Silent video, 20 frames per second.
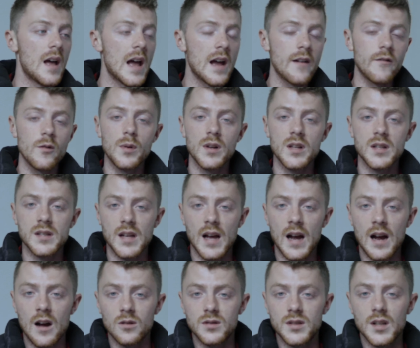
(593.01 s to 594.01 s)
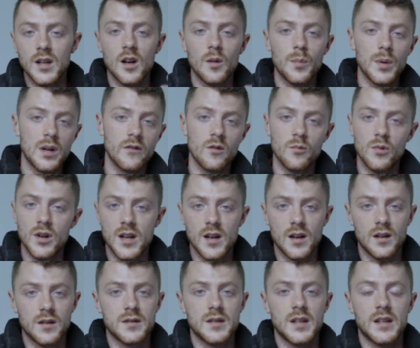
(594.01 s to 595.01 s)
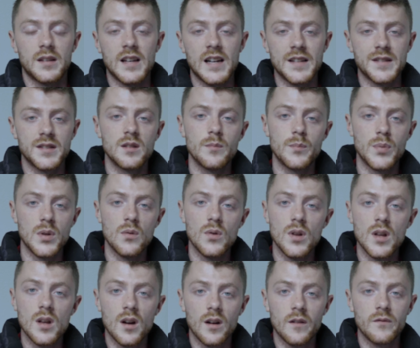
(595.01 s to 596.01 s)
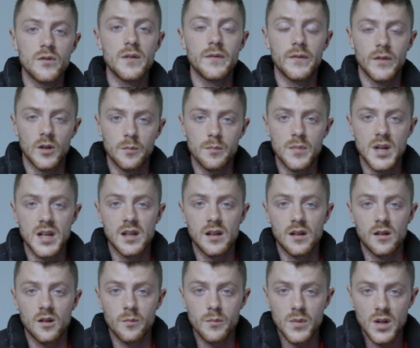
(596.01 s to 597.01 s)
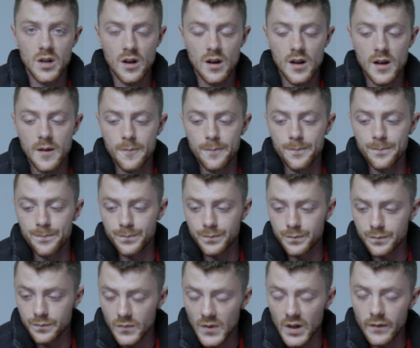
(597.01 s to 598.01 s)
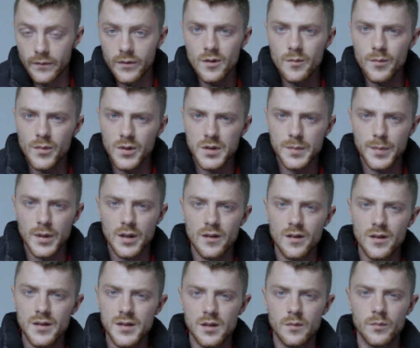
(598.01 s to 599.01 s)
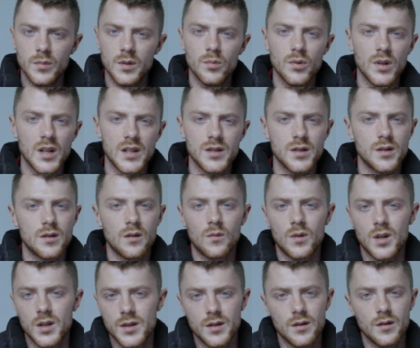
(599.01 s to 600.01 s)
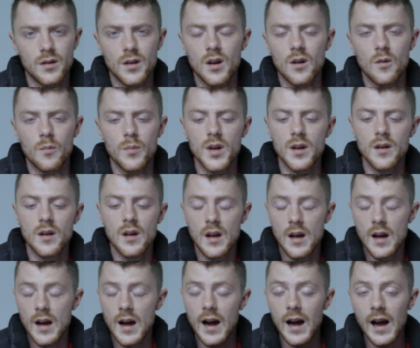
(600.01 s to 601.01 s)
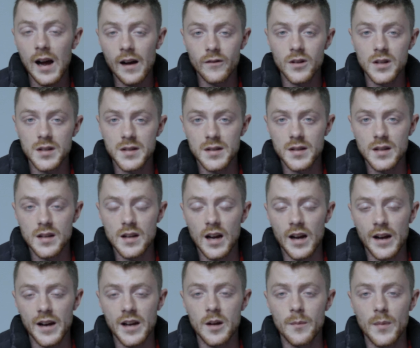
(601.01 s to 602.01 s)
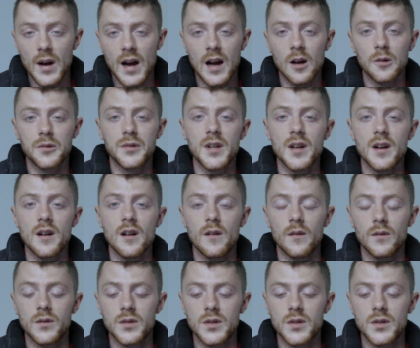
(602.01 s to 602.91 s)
Everybody's out to help everybody else. Like, that's the beauty of the filmmaking community. For the most part, there are some people that just don't want you to know, but obviously I am out there